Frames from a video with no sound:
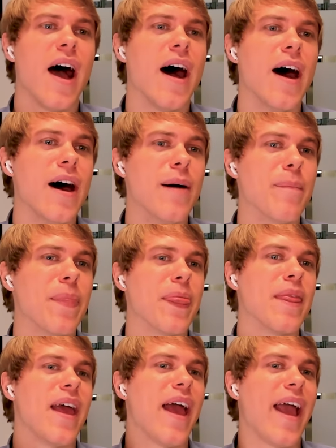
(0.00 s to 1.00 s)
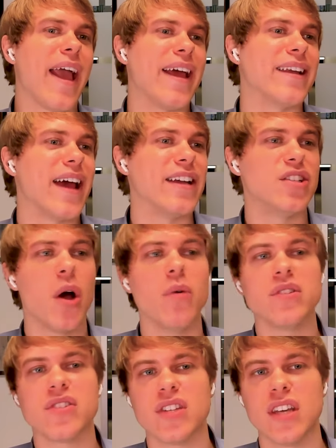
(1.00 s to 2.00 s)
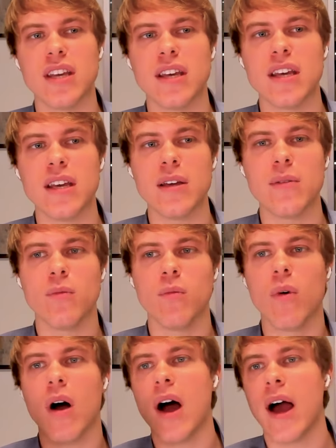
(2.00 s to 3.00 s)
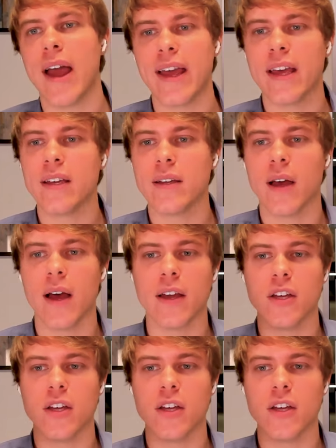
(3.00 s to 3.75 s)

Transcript: Um, and I don't see why uh,